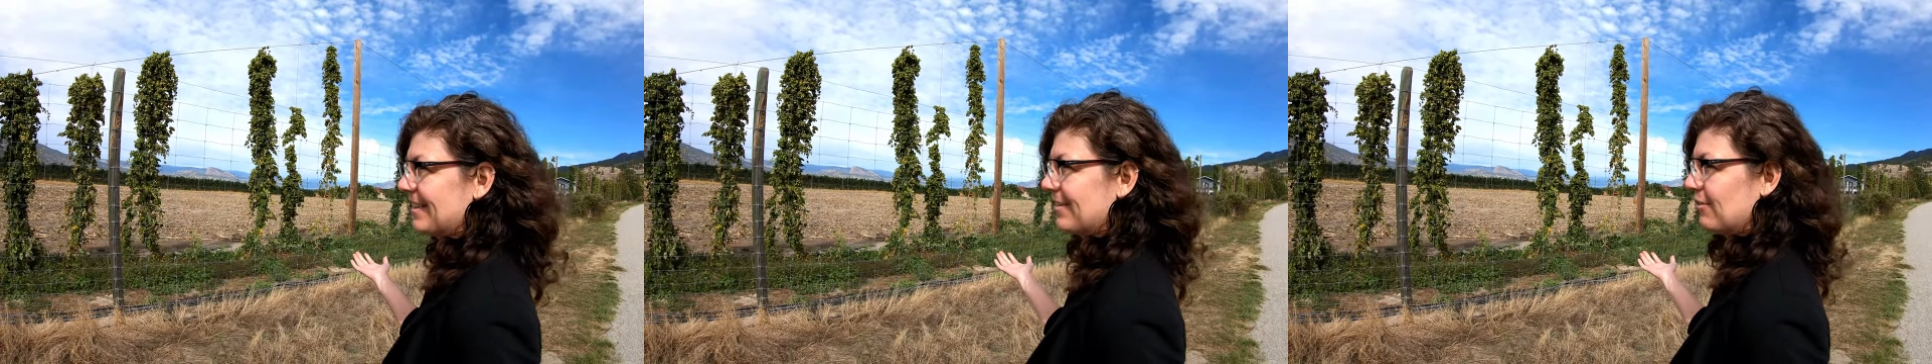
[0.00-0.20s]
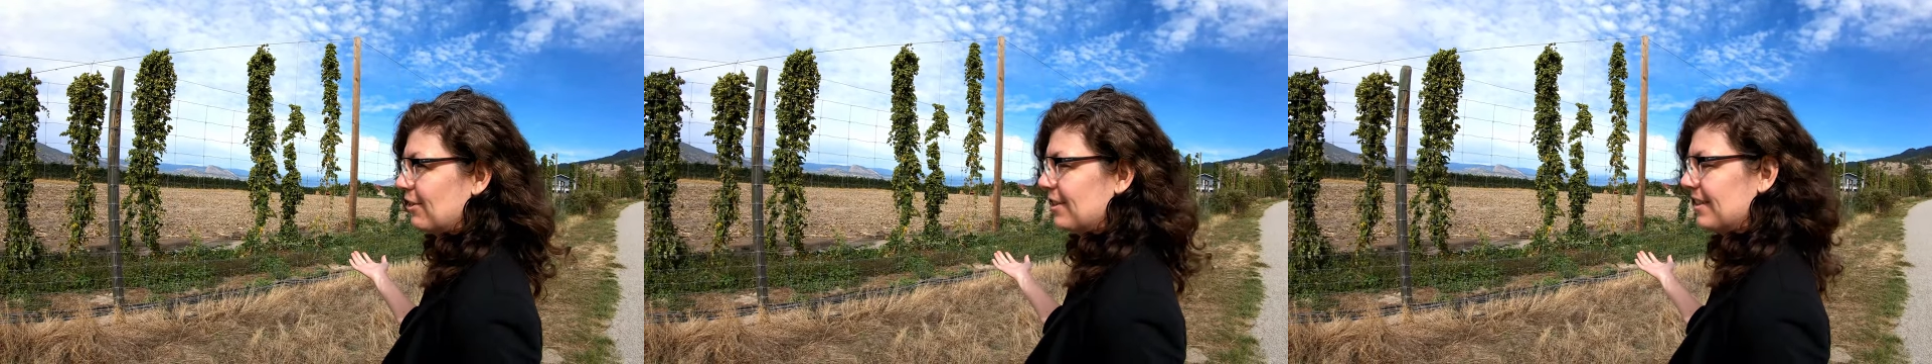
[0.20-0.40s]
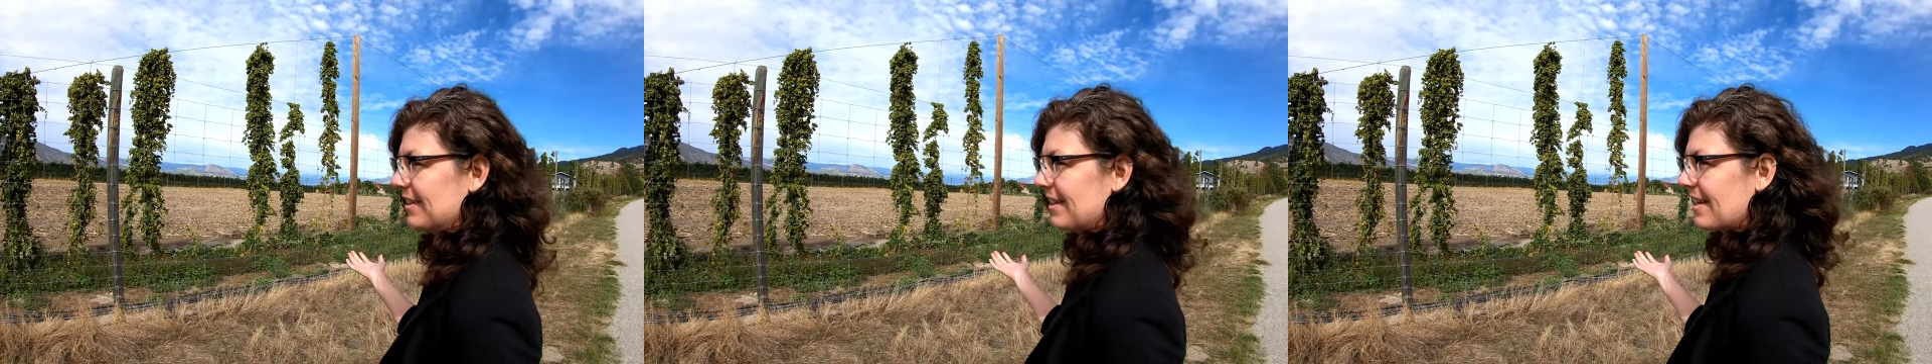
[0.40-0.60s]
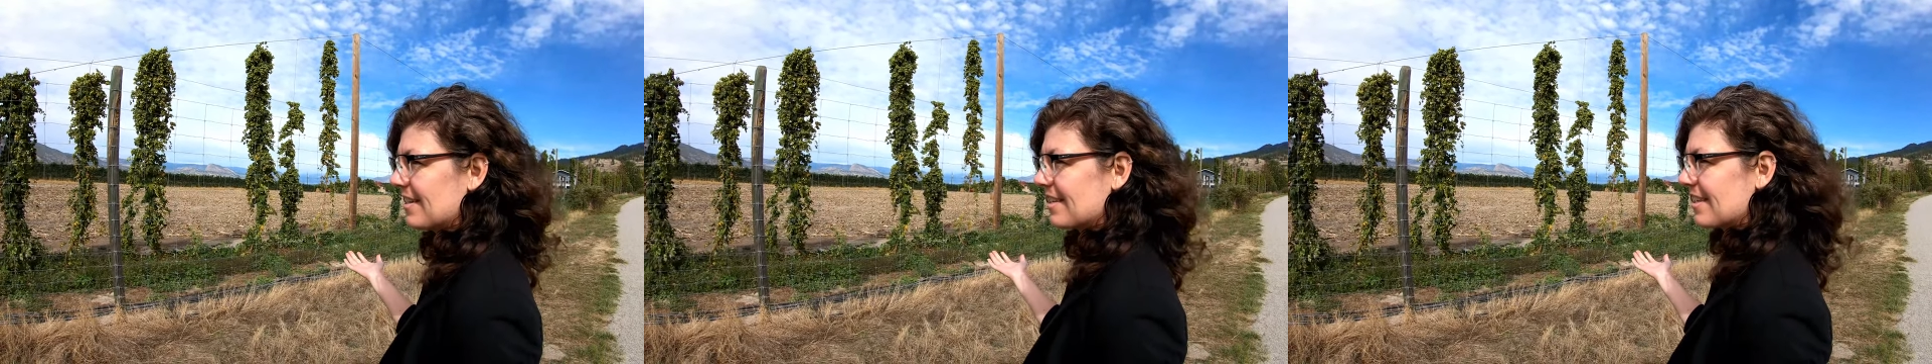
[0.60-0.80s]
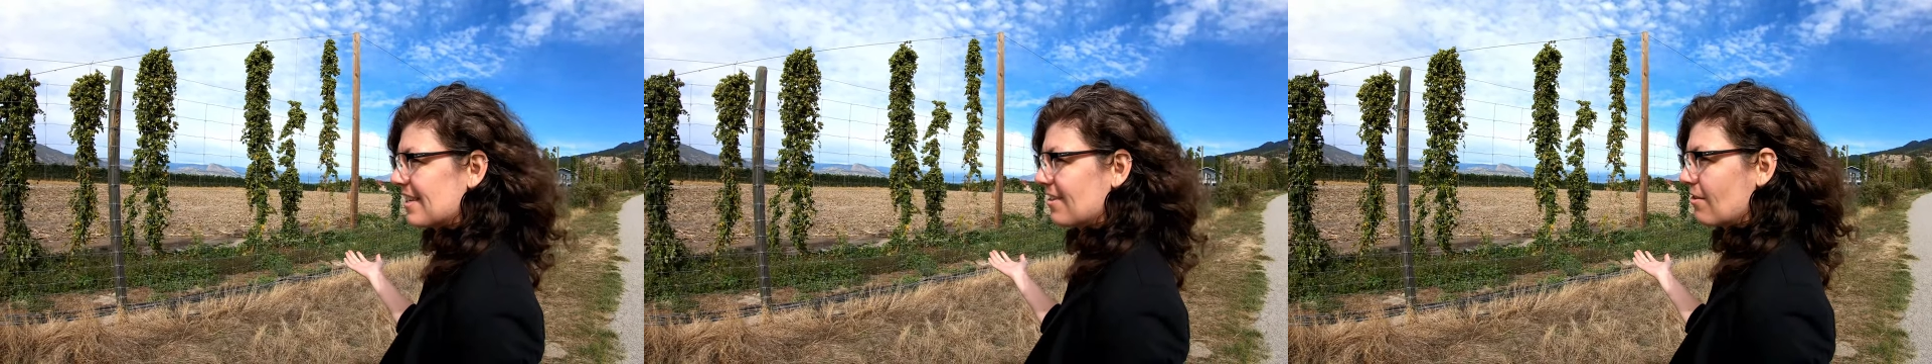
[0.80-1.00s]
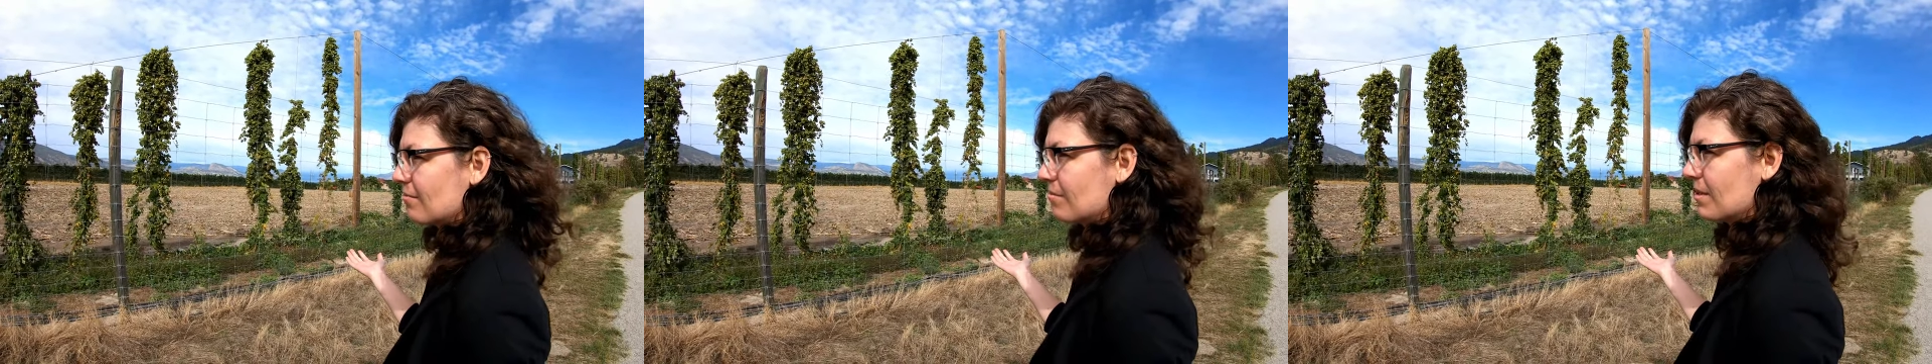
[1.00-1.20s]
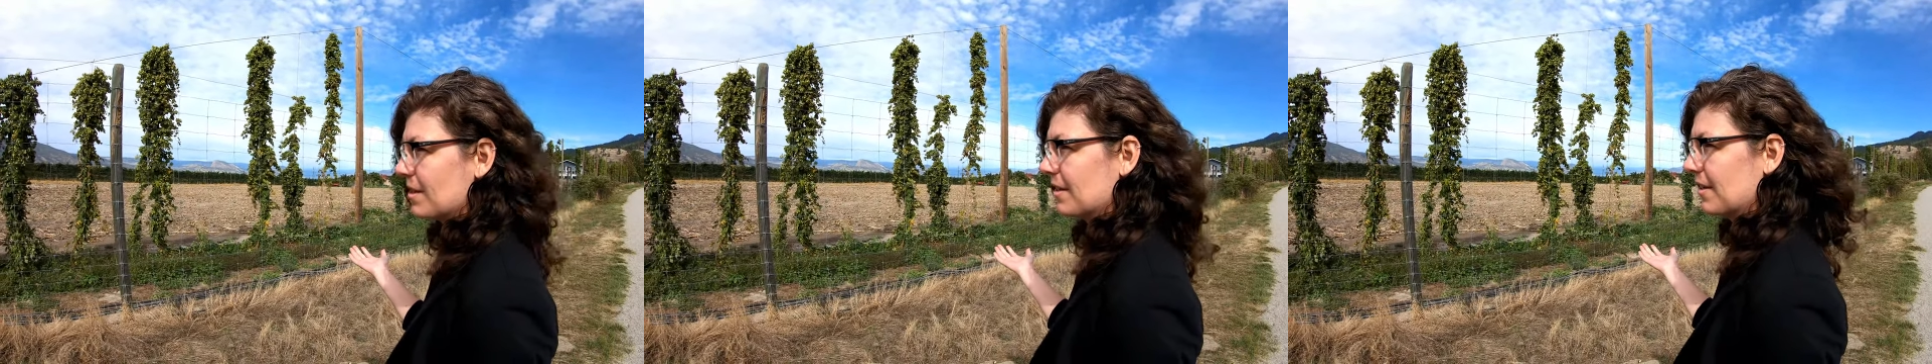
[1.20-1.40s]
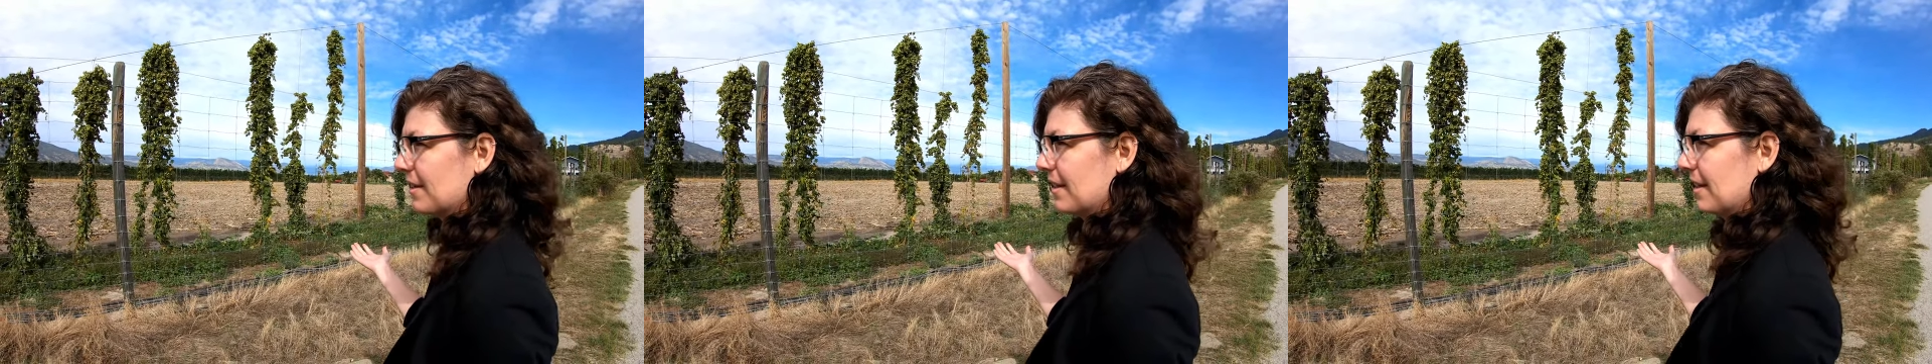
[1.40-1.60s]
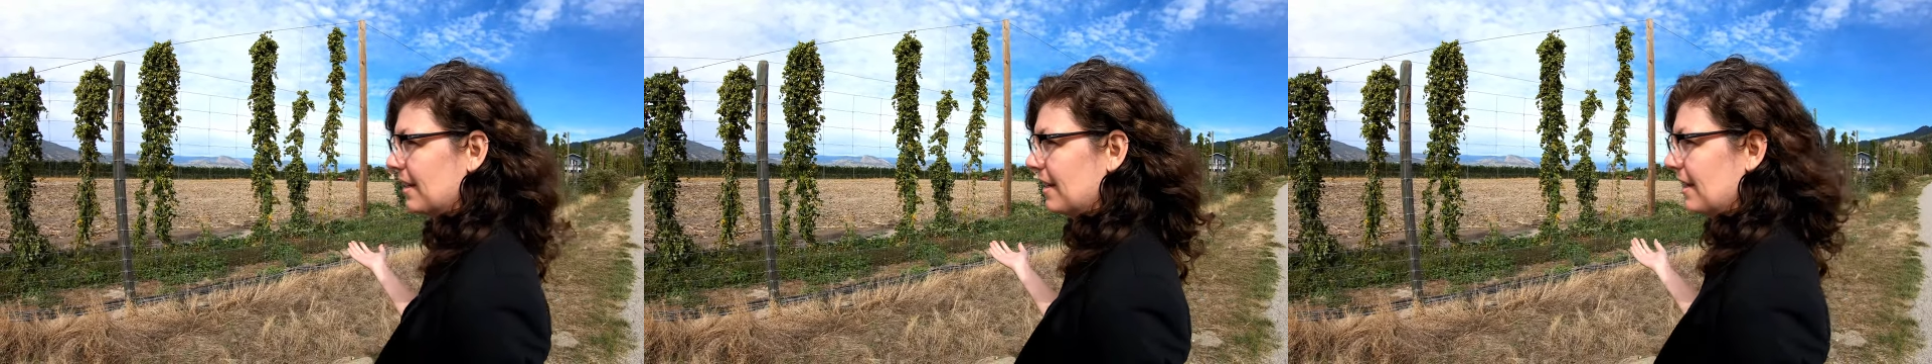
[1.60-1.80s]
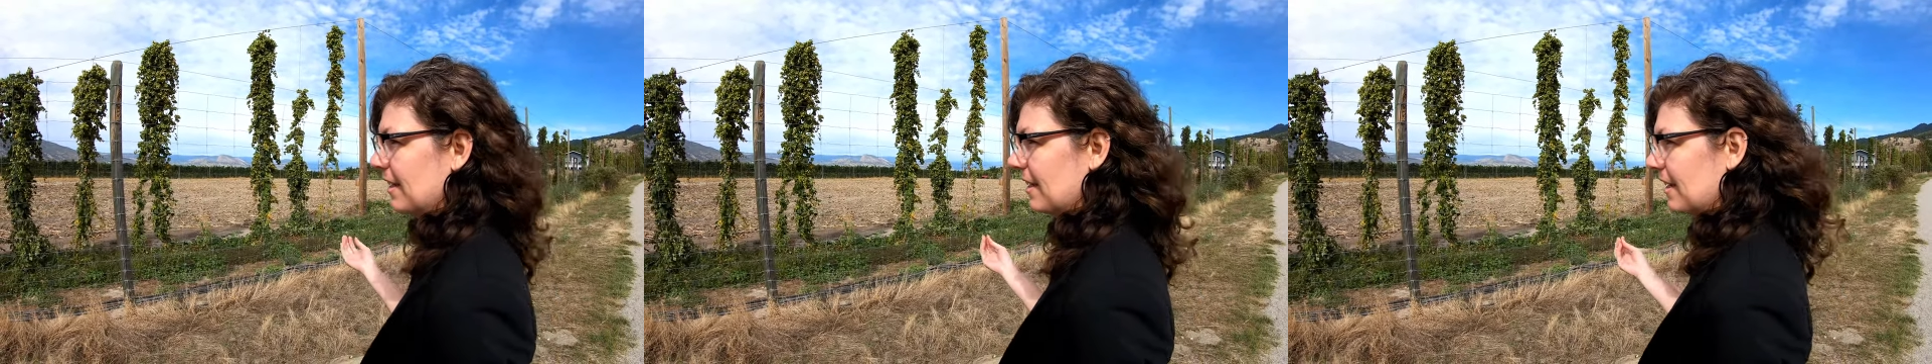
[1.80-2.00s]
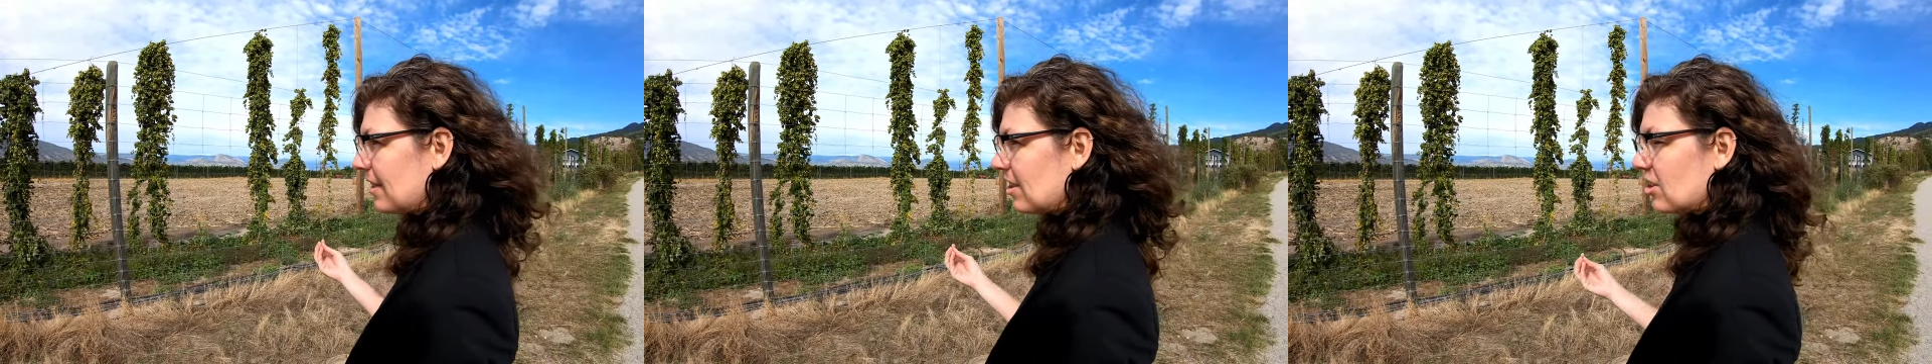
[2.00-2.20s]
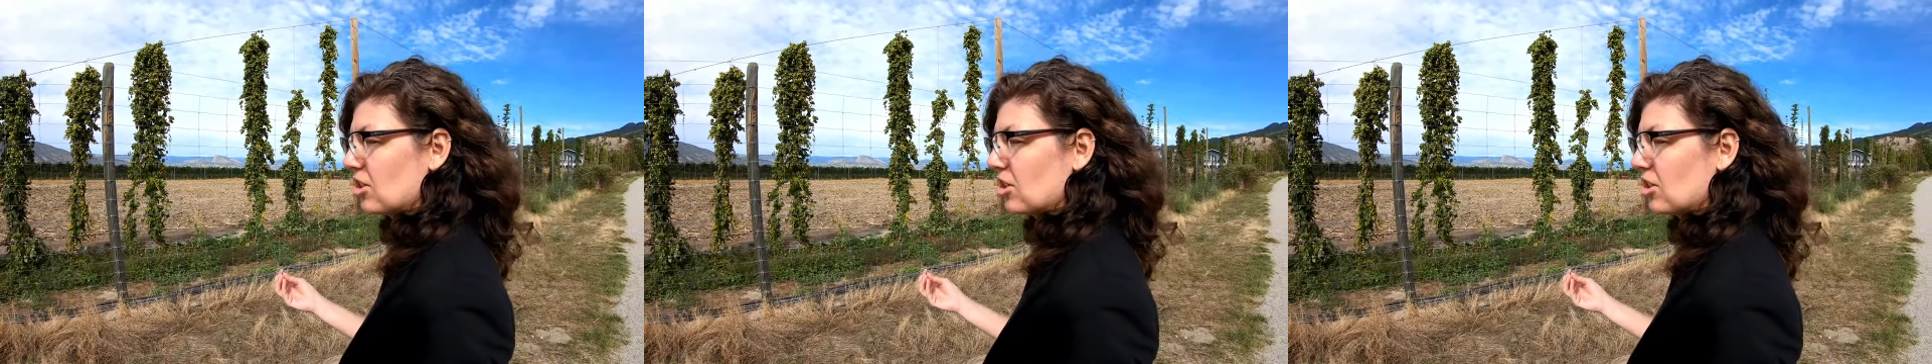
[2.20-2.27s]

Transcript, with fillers: Where did I see them? At